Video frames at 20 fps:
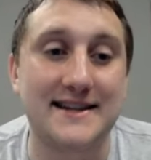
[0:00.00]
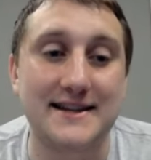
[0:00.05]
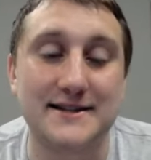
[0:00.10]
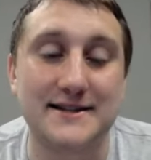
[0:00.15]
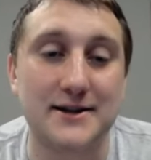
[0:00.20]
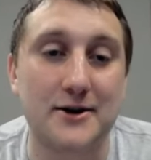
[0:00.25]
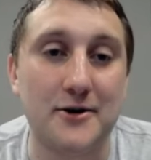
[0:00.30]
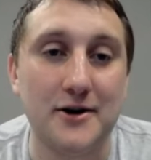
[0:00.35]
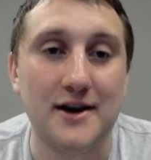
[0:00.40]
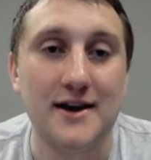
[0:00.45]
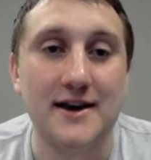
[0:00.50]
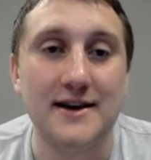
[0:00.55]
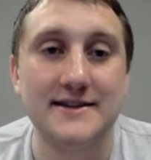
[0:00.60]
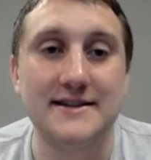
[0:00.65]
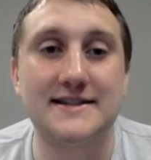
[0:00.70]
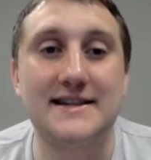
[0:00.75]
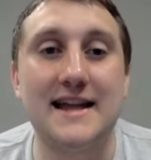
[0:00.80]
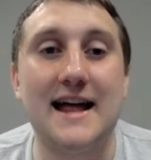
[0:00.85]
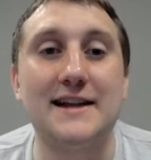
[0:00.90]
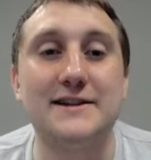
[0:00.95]
So
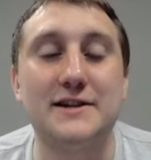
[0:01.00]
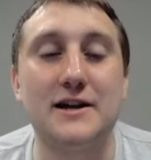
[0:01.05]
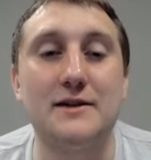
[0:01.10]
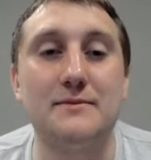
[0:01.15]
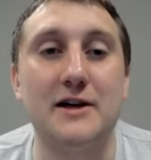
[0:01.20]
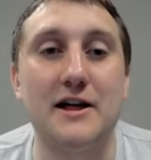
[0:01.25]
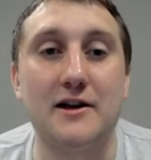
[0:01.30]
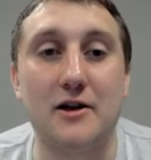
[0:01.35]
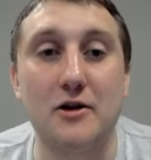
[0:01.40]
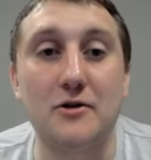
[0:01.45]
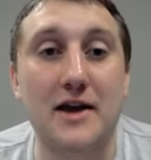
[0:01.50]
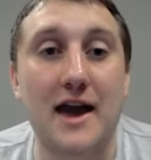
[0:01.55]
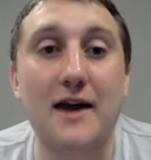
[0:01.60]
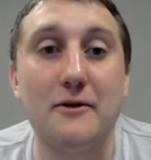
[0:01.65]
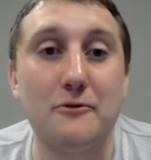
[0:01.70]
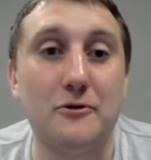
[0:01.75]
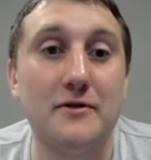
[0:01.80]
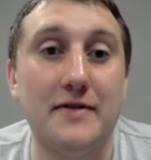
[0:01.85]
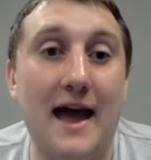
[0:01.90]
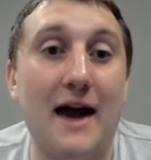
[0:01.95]
Cincinnati's going to be like,
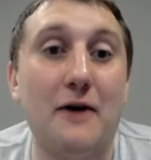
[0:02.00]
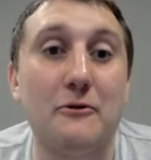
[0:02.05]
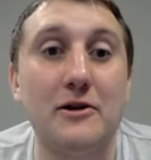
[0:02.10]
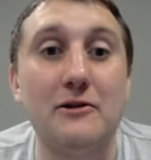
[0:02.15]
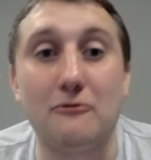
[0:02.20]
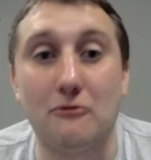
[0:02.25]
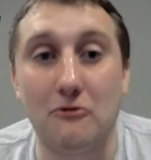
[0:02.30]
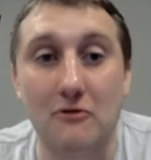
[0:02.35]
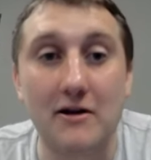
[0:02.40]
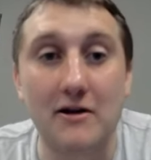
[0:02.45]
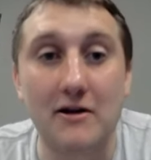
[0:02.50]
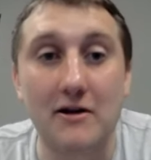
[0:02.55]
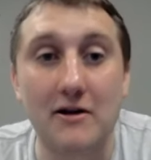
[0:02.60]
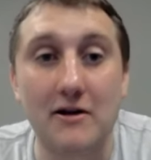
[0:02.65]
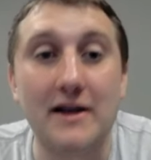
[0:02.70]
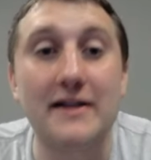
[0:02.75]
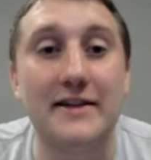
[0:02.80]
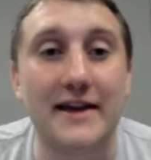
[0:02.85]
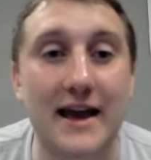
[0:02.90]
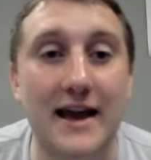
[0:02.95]
okay, well, now we
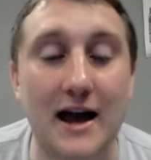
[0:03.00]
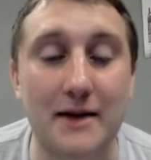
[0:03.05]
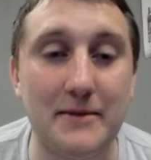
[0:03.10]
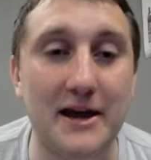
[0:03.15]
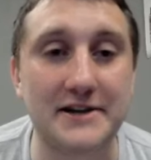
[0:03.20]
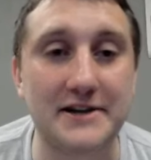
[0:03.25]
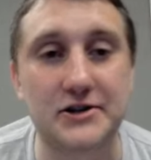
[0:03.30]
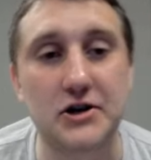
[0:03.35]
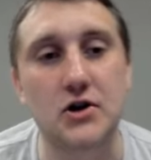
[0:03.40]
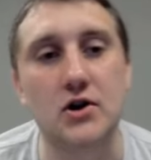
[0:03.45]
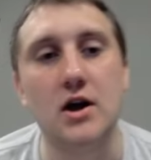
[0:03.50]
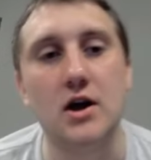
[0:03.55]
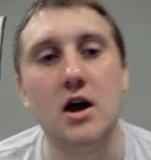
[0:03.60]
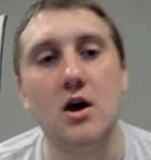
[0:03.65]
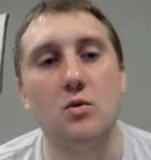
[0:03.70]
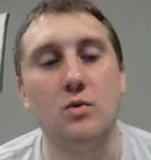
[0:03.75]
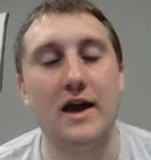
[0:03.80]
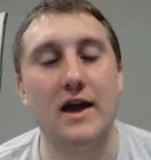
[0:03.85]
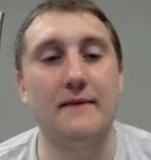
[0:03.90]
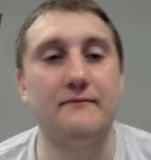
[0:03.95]
really got to make sure
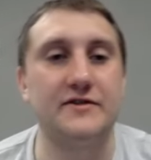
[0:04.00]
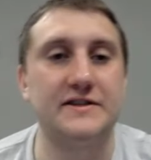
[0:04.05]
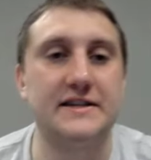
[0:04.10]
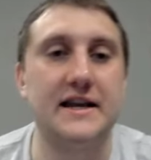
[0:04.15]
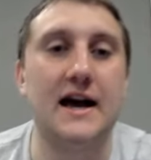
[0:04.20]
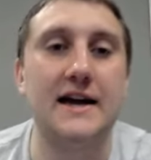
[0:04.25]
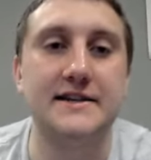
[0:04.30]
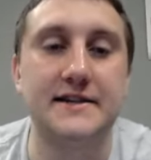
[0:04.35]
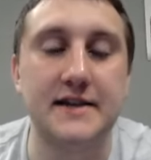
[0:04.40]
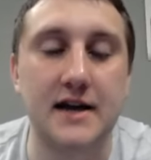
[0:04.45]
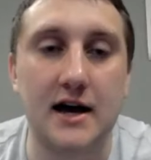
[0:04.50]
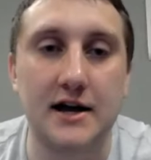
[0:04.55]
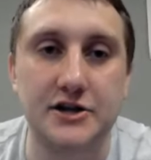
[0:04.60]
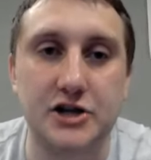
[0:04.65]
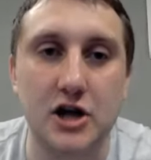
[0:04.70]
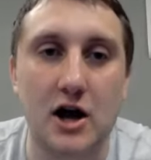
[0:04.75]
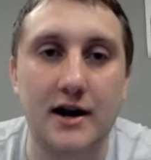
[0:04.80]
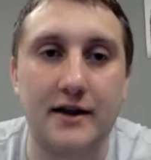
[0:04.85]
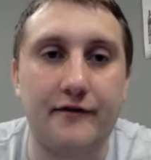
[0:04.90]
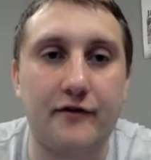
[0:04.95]
we emphasize
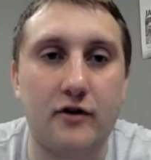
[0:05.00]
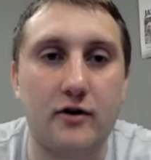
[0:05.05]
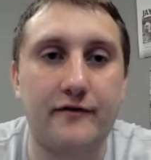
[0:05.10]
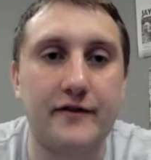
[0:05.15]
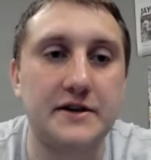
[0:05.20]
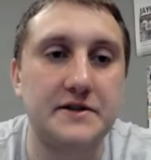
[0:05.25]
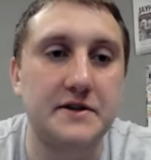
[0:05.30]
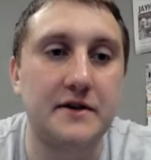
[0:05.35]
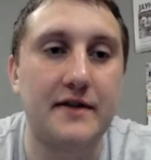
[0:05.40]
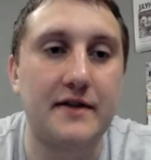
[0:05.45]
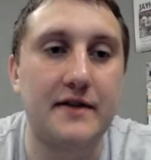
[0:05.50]
Johnny Furphy.